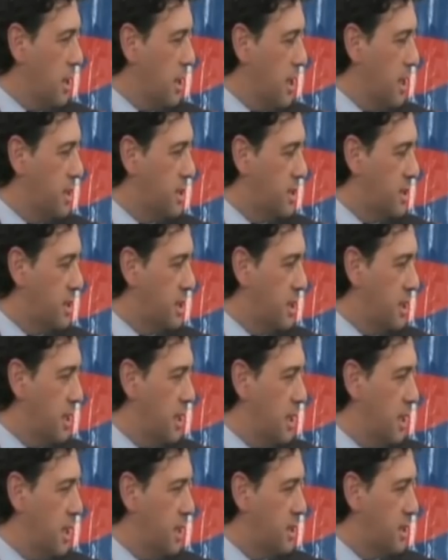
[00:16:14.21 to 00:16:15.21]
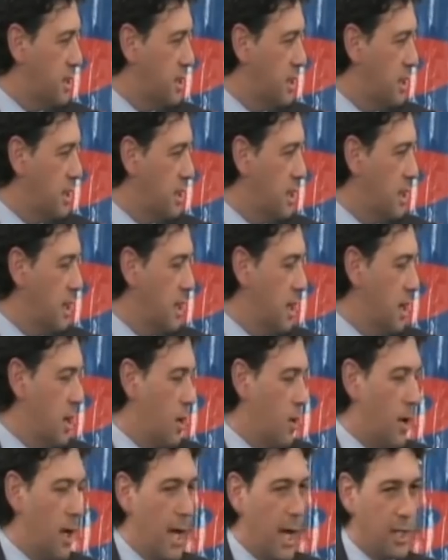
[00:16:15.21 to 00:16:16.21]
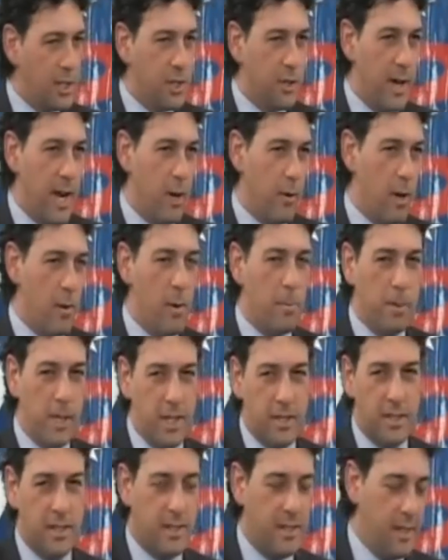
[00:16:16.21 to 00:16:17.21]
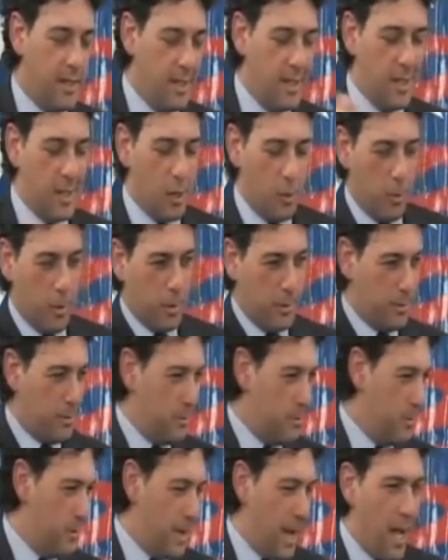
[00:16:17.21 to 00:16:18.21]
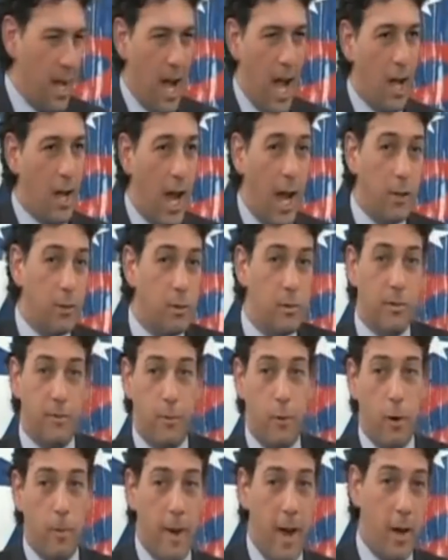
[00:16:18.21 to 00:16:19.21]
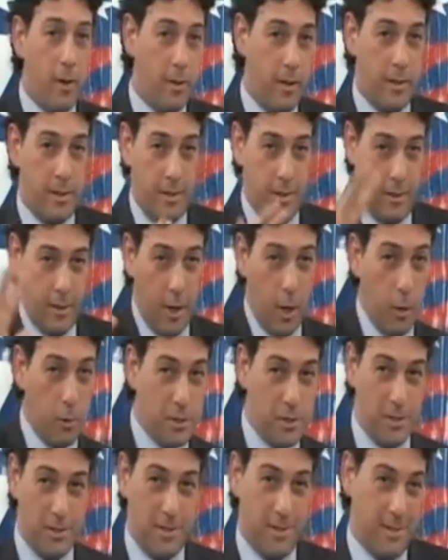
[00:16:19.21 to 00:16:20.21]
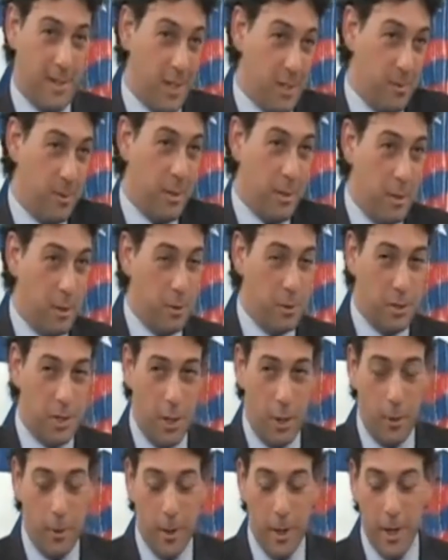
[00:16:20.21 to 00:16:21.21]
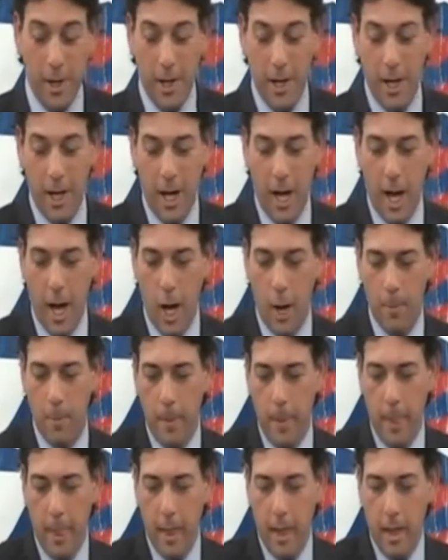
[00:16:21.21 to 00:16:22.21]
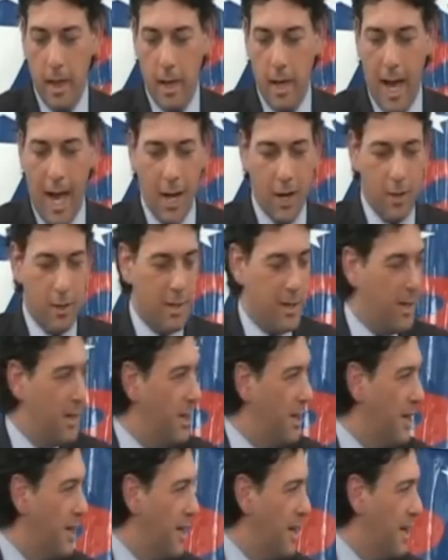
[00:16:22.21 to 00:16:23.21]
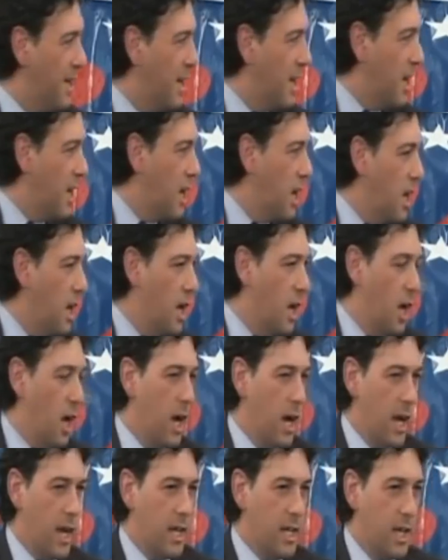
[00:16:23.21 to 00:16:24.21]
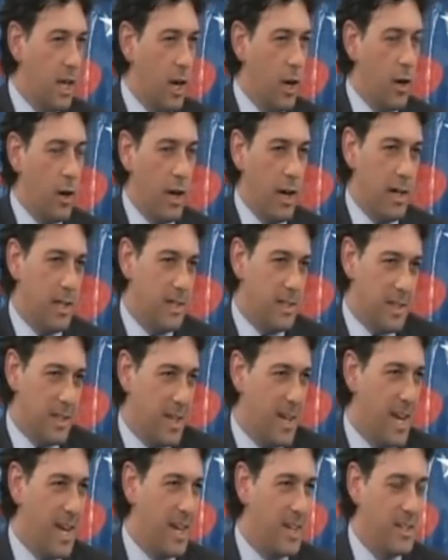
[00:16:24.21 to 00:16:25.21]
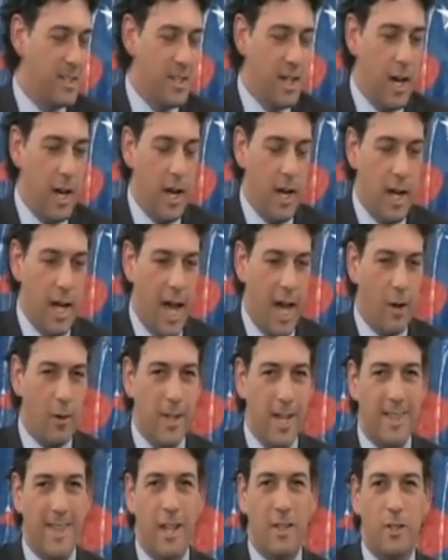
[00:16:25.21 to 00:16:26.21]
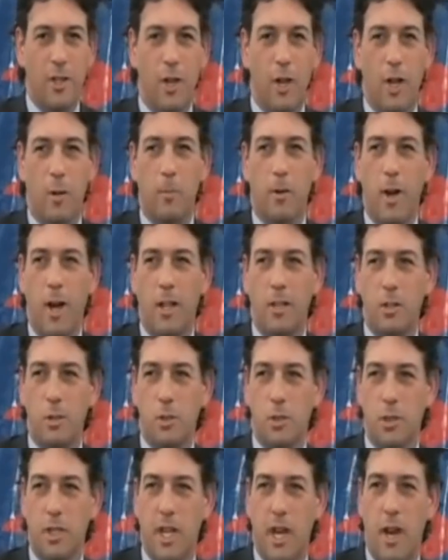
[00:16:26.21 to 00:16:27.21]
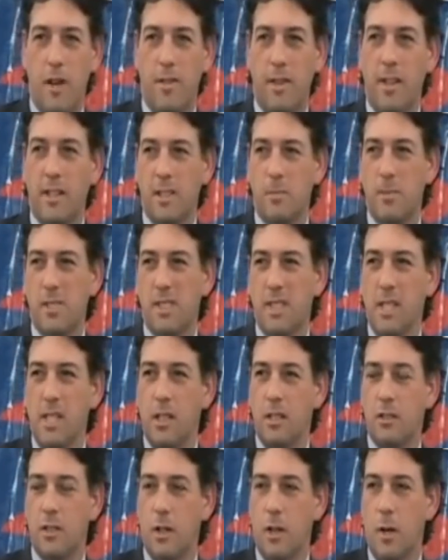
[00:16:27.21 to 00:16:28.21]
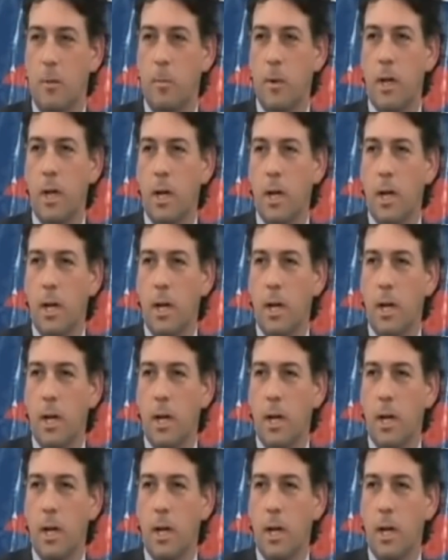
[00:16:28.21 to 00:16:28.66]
it's, it's, I'll answer it anyway, but please, you know, we're, I, I do the format that the host tells me to do, so um, I don't, all right, you know, okay, because uh, I don't like that term, constitutional carry. I think it's a misleading term,